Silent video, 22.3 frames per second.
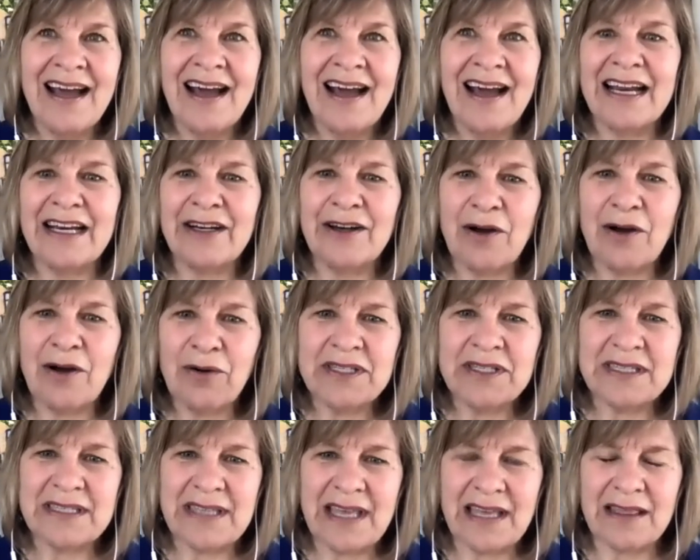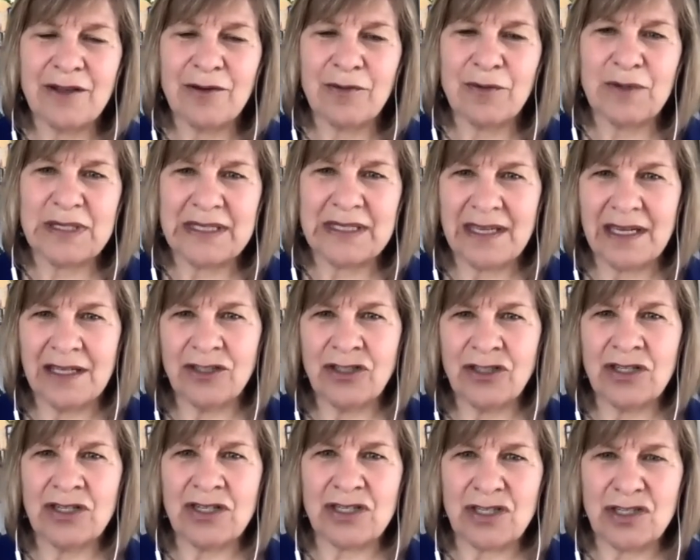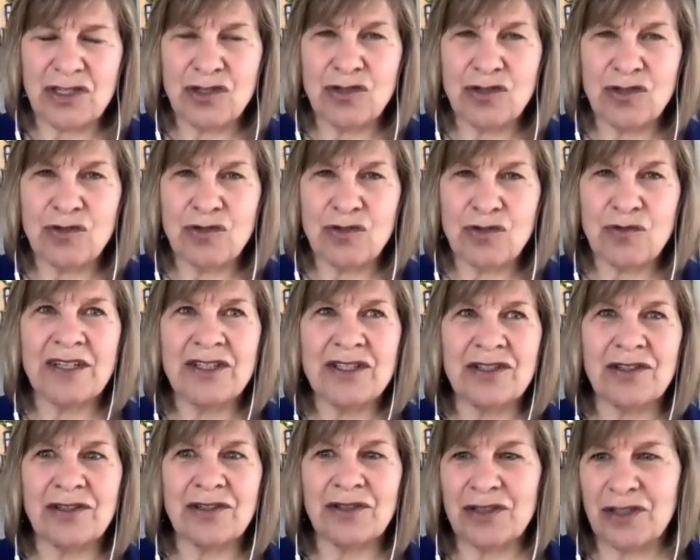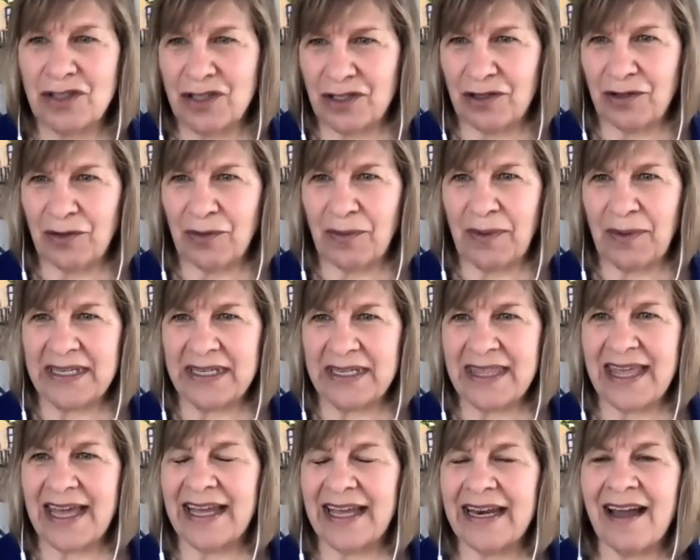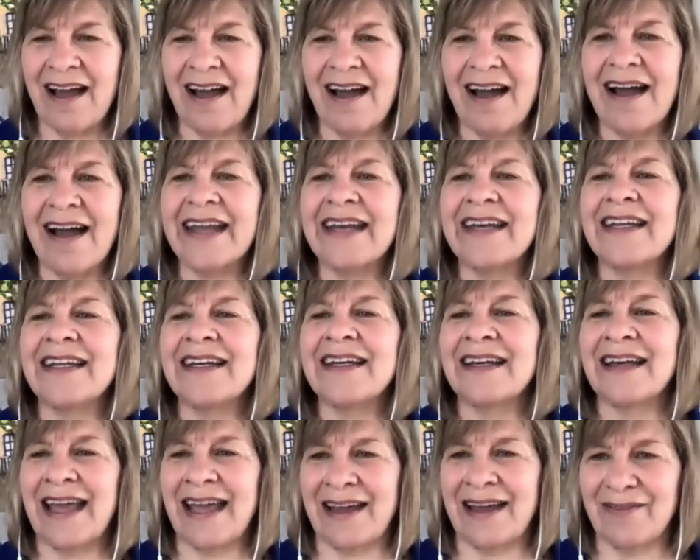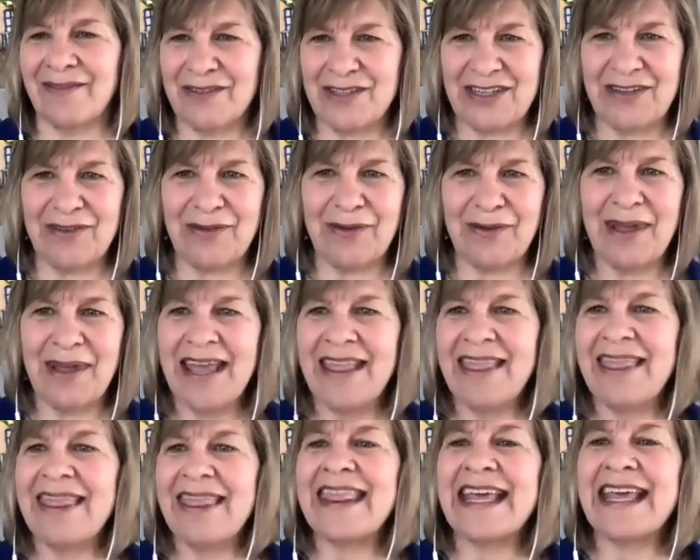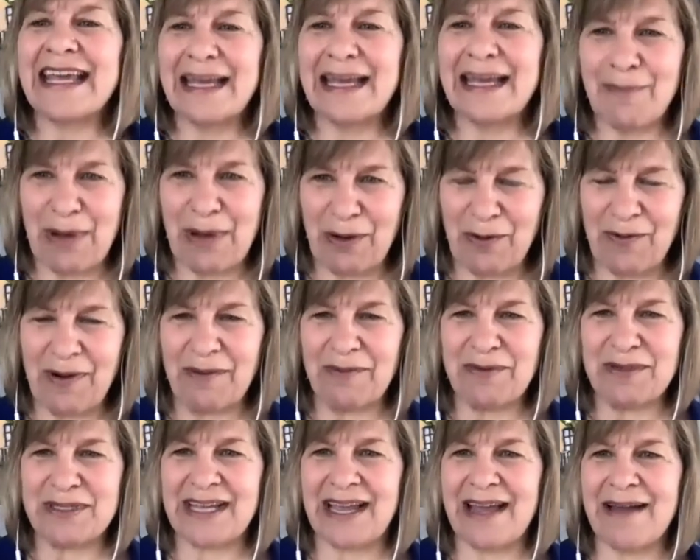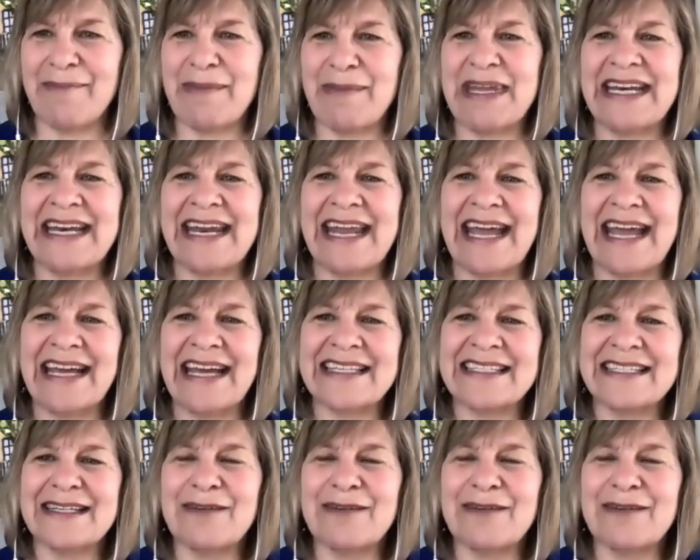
I noticed that there was such a structure to it that I didn't have to think about what was coming next.